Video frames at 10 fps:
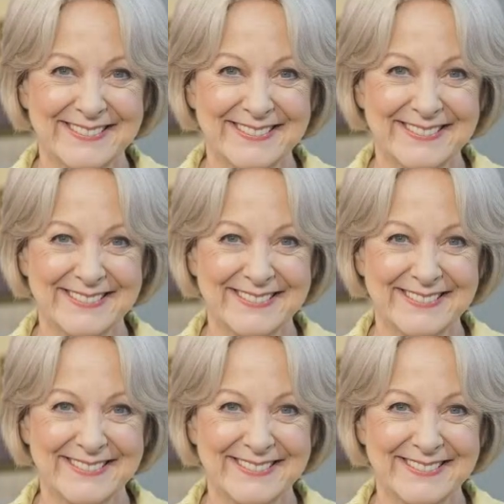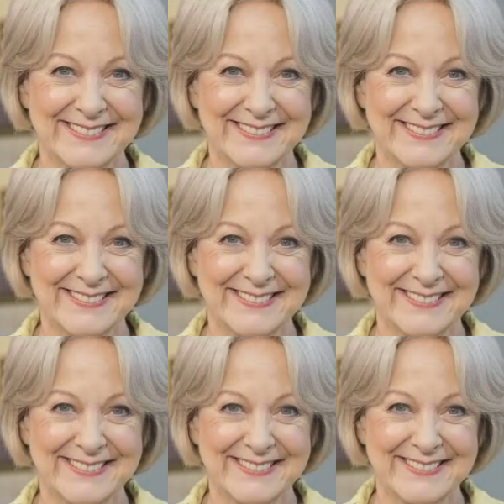
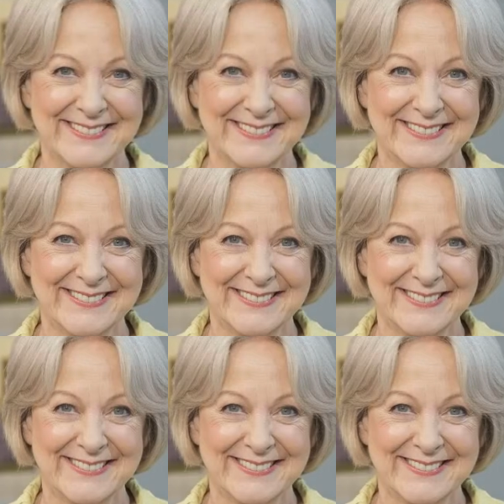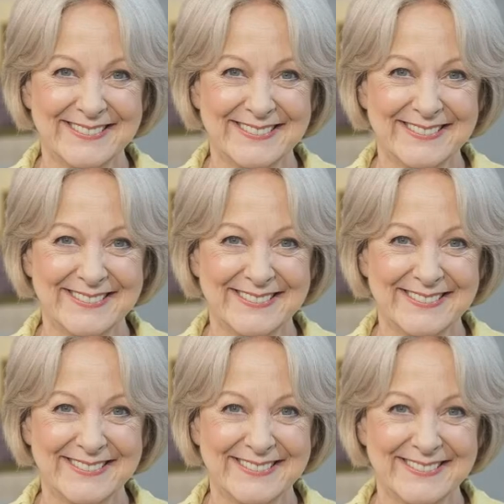
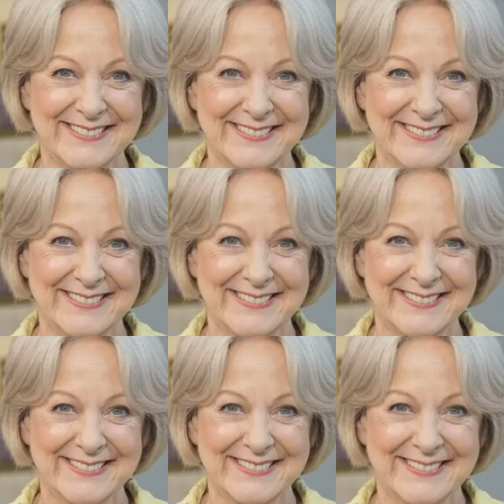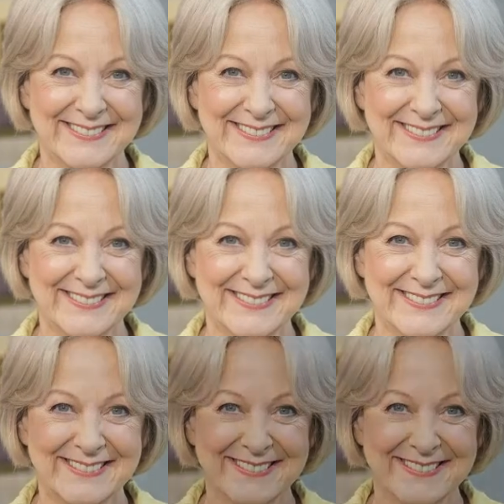(silence)